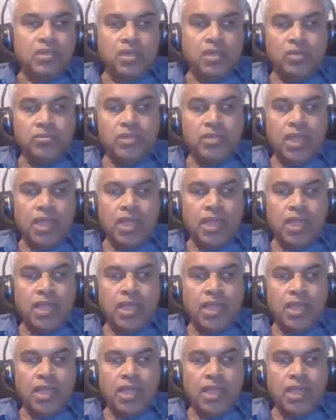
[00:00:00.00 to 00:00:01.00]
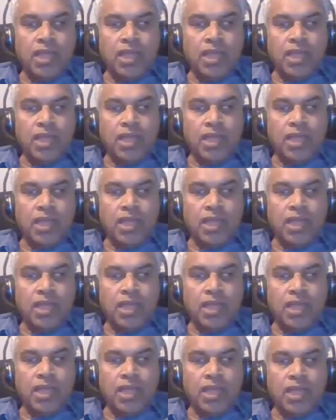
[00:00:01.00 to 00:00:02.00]
Now, the other aspect of
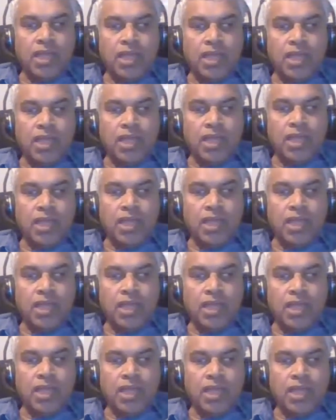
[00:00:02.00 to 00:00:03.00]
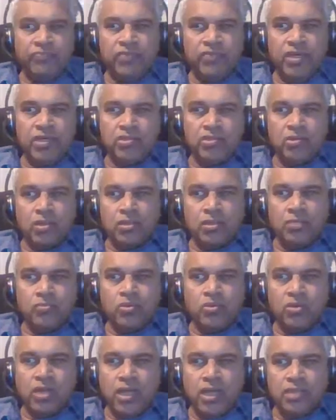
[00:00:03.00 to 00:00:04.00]
gravity, which I briefly talked
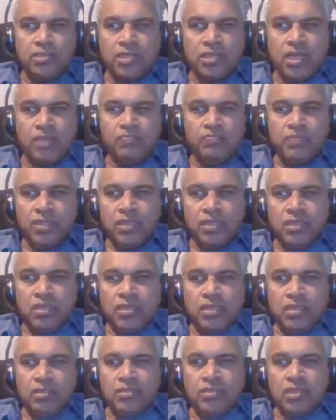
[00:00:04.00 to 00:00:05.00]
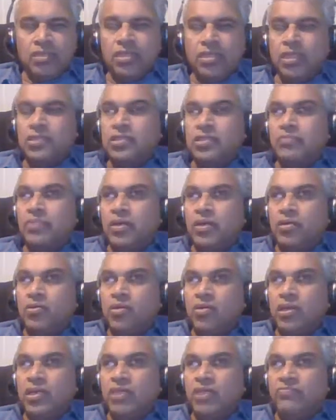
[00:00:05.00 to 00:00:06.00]
about last time, is that there is a
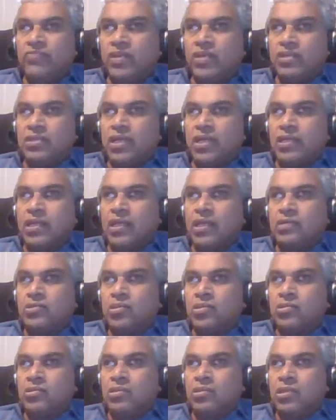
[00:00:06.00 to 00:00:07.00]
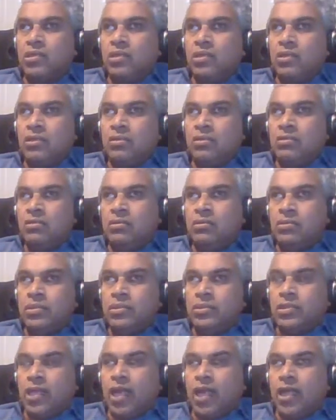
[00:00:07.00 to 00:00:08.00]
Bernoulli effect that can
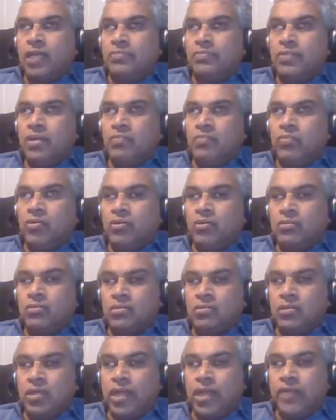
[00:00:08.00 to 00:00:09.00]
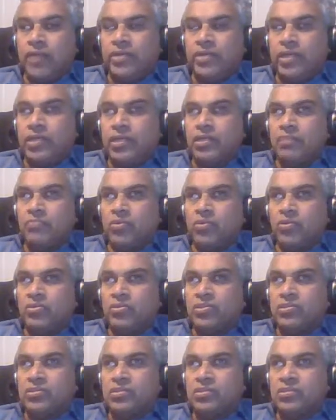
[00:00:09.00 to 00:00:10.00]
describe about the gravitational
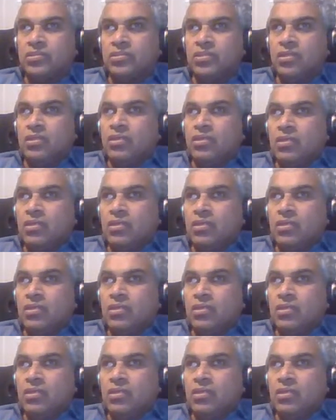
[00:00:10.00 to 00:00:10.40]
processes.